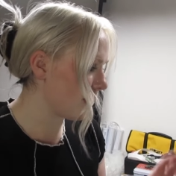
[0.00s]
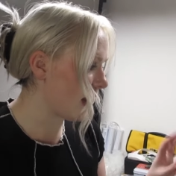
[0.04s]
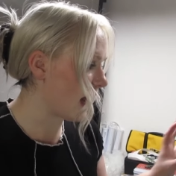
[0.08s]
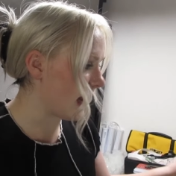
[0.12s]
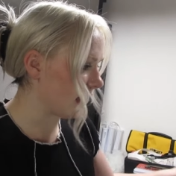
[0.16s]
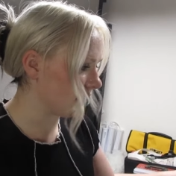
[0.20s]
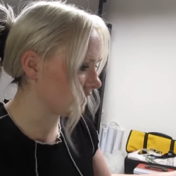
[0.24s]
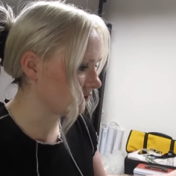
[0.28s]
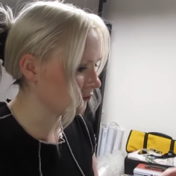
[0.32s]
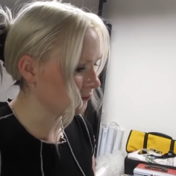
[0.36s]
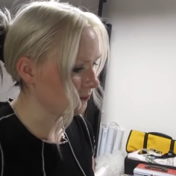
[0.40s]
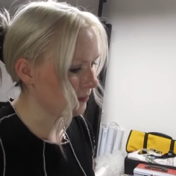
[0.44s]

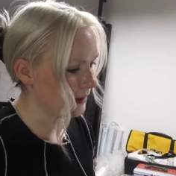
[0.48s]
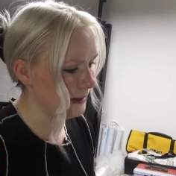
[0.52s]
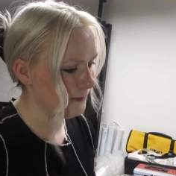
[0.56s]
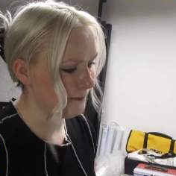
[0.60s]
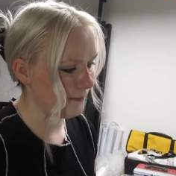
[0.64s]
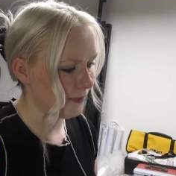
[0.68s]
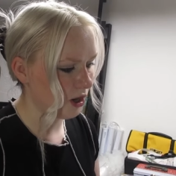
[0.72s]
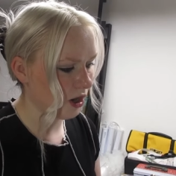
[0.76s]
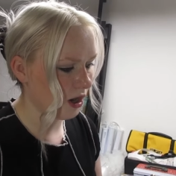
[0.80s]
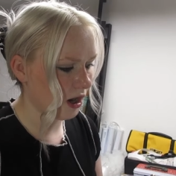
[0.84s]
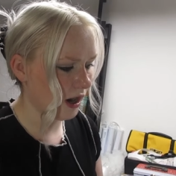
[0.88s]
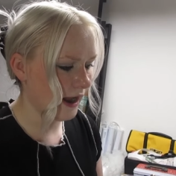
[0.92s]
pattern
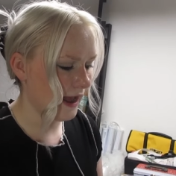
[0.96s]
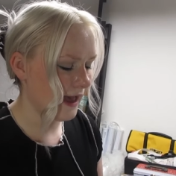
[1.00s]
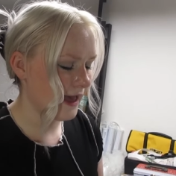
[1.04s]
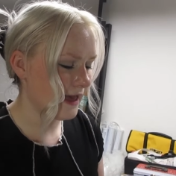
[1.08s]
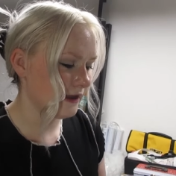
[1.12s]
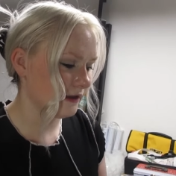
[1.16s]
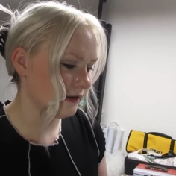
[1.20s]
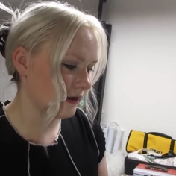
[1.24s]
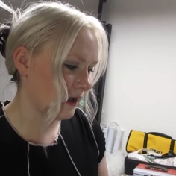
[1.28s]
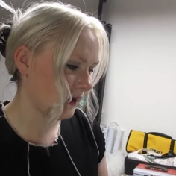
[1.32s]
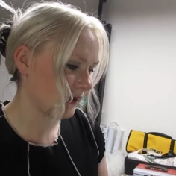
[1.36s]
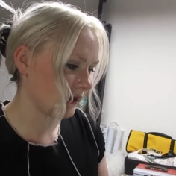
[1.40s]
paper,
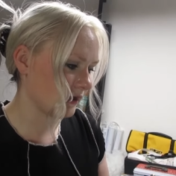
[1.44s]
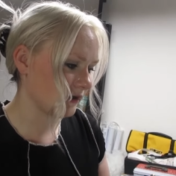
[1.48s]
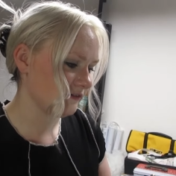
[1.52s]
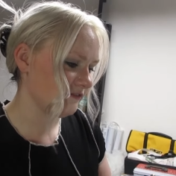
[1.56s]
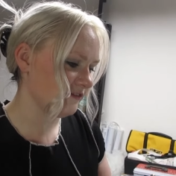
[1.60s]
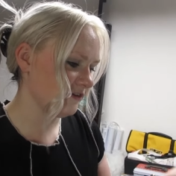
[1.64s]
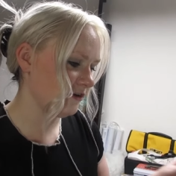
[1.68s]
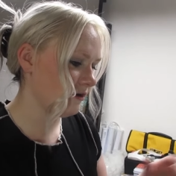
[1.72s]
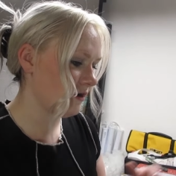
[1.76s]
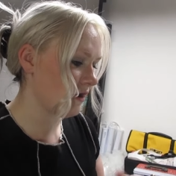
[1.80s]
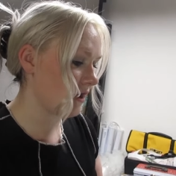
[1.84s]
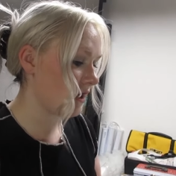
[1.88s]
and I gotta
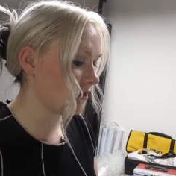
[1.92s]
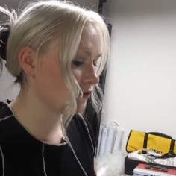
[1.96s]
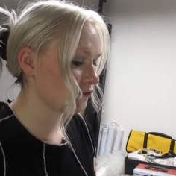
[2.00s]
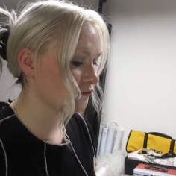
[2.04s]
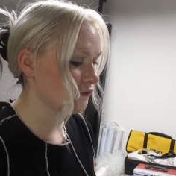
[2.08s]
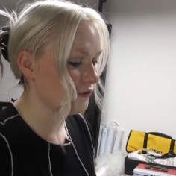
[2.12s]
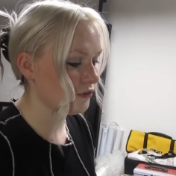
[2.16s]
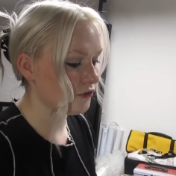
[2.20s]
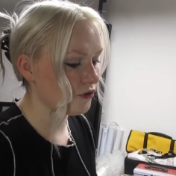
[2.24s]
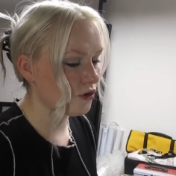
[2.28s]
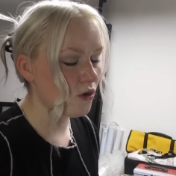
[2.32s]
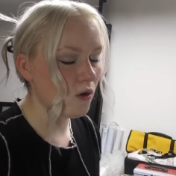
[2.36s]
figure out how to
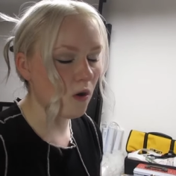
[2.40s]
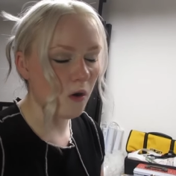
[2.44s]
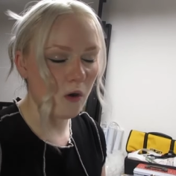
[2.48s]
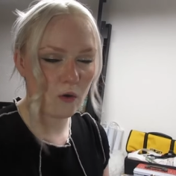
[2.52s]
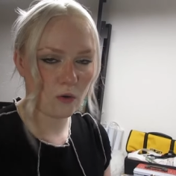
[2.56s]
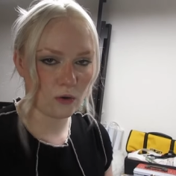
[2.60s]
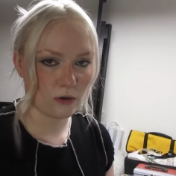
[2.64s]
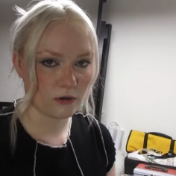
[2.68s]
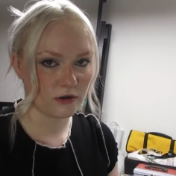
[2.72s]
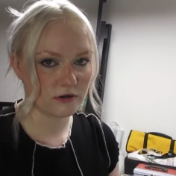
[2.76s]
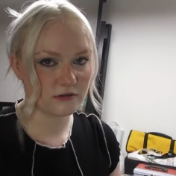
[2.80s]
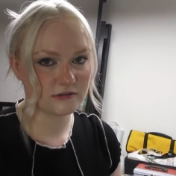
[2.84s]
run the
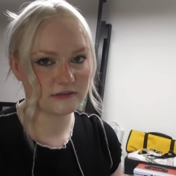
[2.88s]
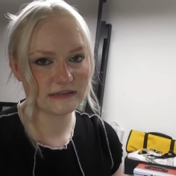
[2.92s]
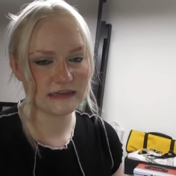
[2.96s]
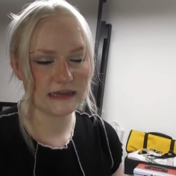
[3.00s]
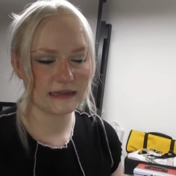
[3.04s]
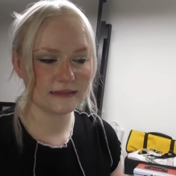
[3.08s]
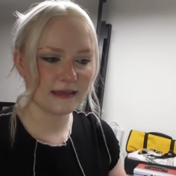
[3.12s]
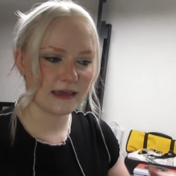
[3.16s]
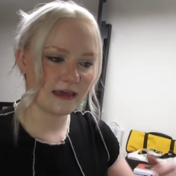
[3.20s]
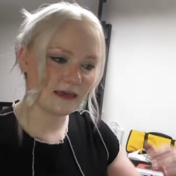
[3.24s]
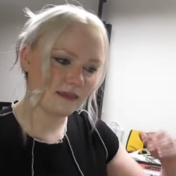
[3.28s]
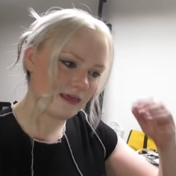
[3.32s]
cords
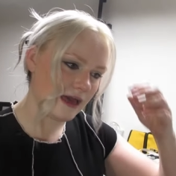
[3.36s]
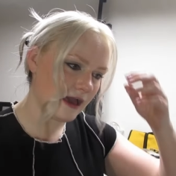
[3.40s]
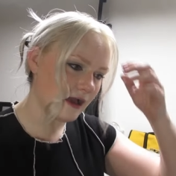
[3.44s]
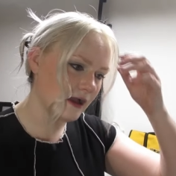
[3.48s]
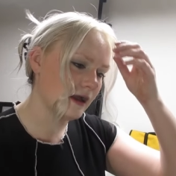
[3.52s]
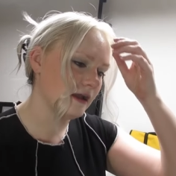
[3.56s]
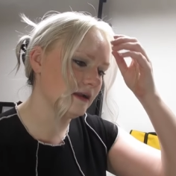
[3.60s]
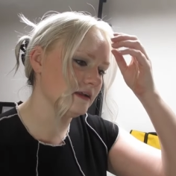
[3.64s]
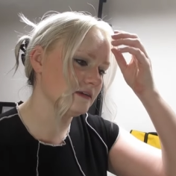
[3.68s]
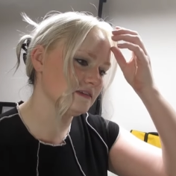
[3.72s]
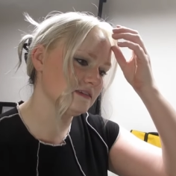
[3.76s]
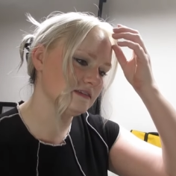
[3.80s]
and like that
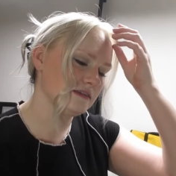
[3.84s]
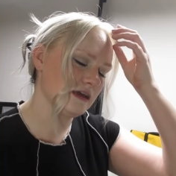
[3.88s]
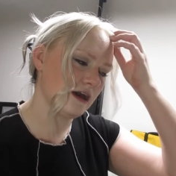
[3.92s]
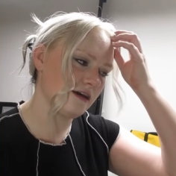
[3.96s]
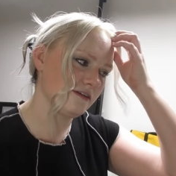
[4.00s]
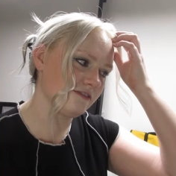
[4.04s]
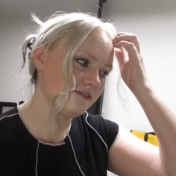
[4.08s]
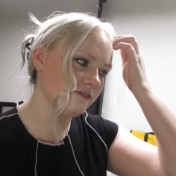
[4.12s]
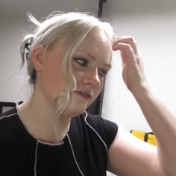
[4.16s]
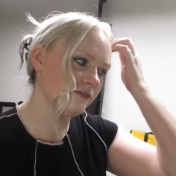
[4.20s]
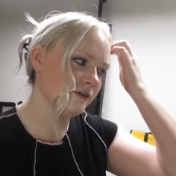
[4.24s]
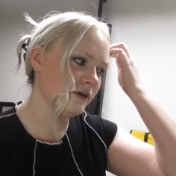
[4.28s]
kind of
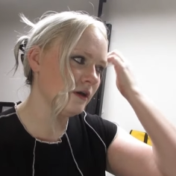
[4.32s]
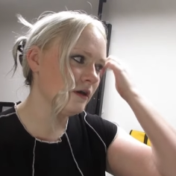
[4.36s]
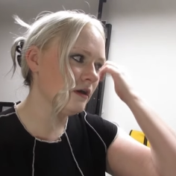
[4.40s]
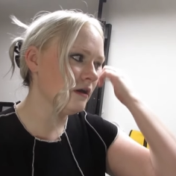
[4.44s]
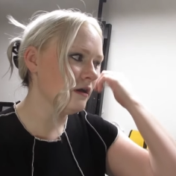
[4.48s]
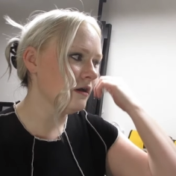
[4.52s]
stuff.